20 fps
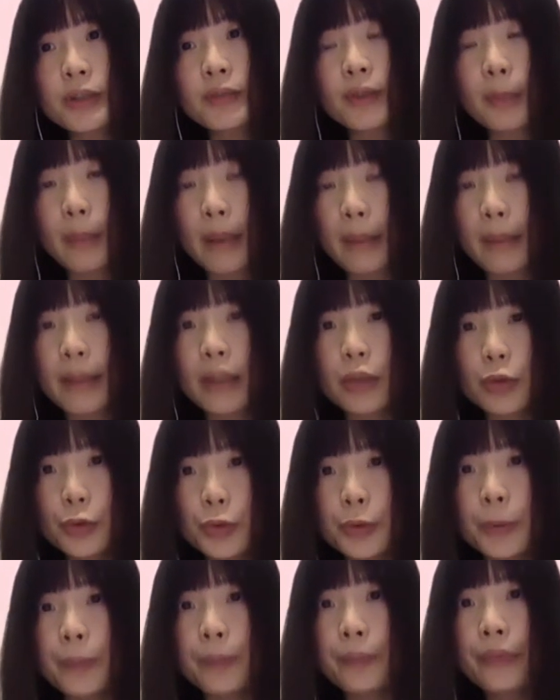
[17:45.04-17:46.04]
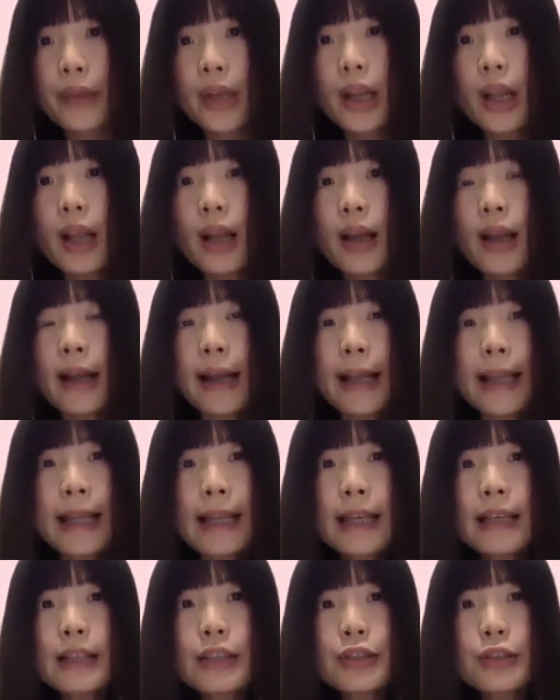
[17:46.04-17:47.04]
payment rule.
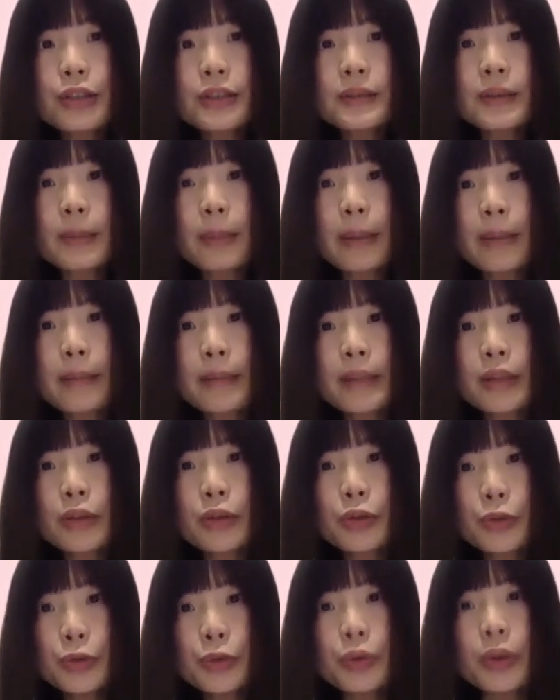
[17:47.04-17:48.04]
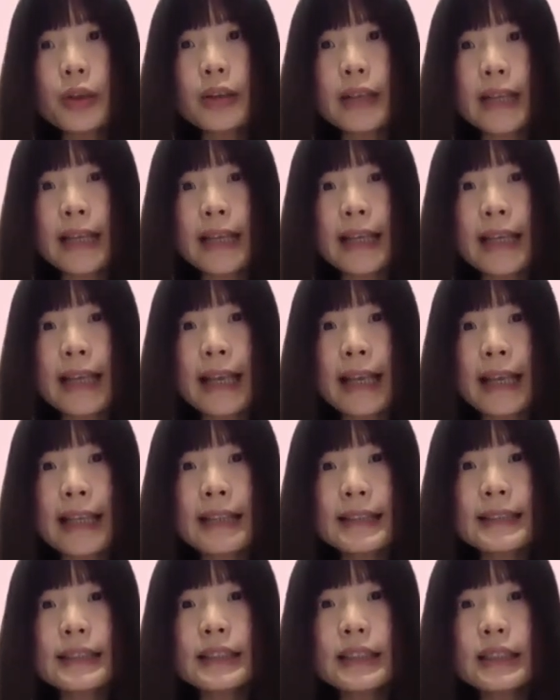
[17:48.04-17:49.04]
Here, the choose for payment rule, okay,
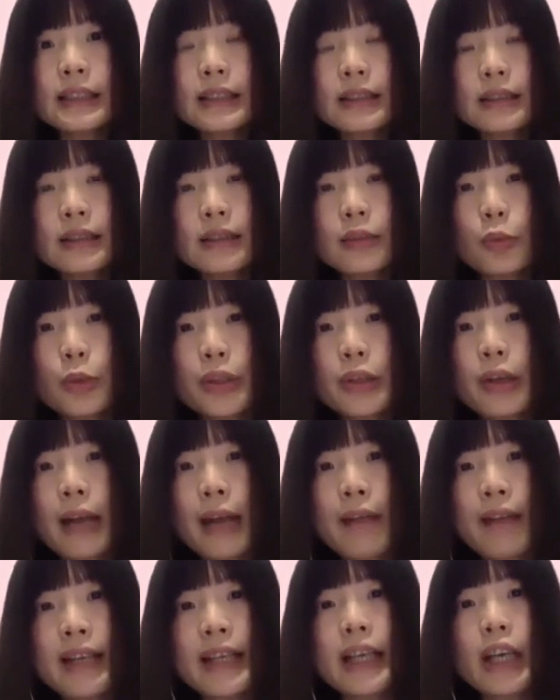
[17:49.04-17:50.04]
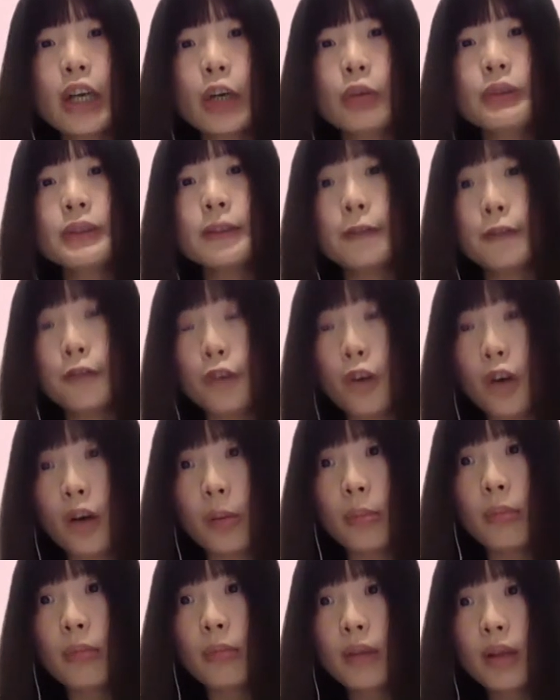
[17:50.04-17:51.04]
is we don't have any closed
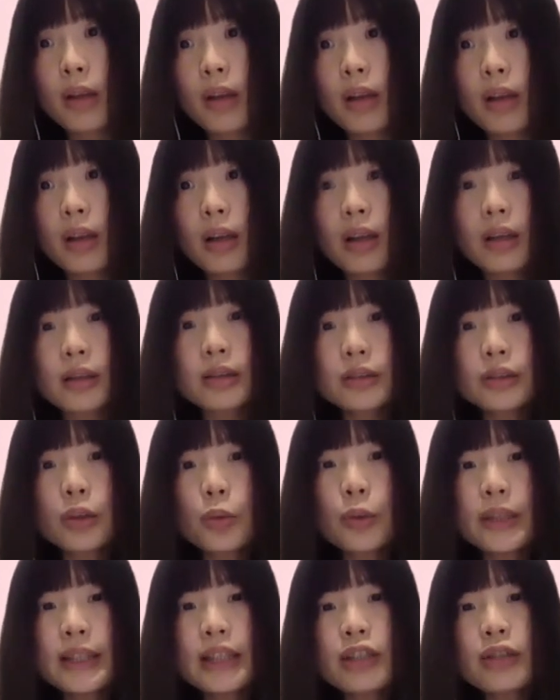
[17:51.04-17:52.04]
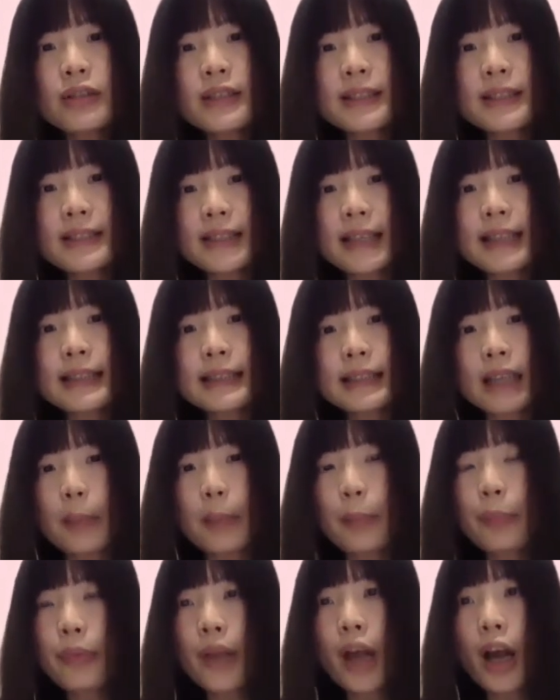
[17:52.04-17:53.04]
form. So we need to decide
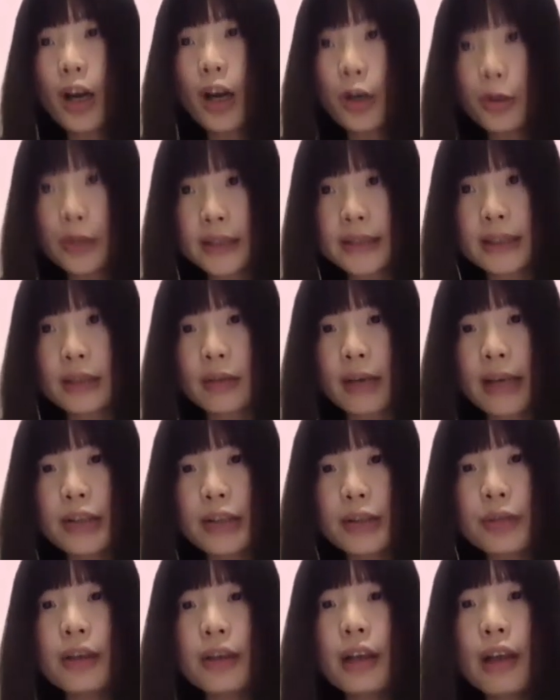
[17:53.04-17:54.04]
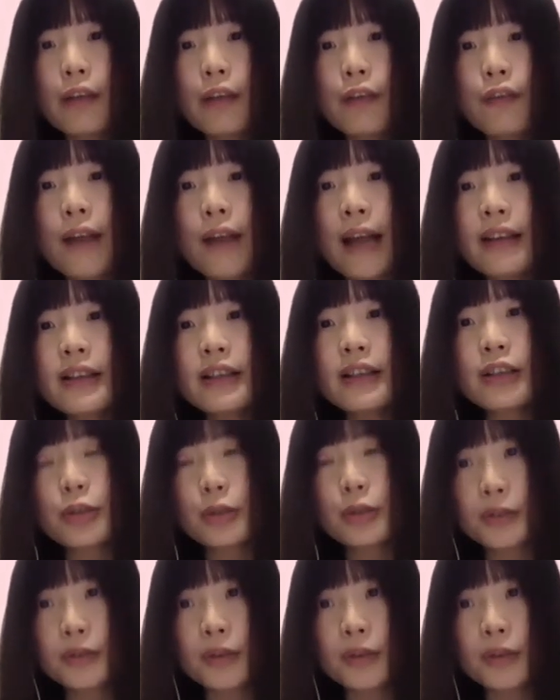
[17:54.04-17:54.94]
some algorithm, right, to find the choose for